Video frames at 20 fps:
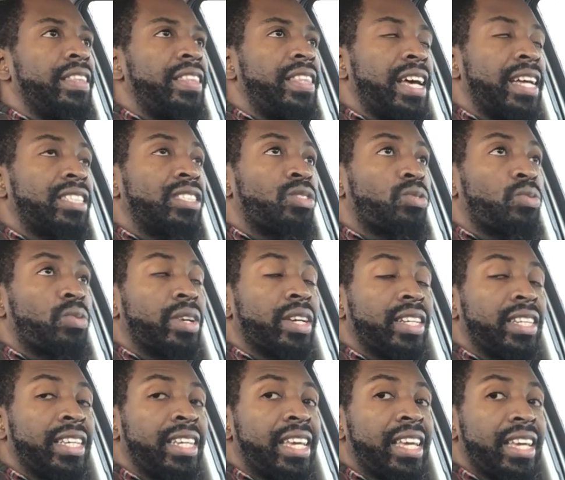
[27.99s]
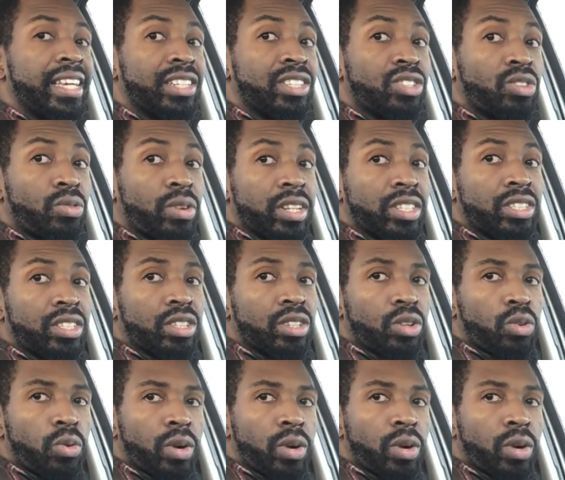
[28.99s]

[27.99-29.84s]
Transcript: That's a really interesting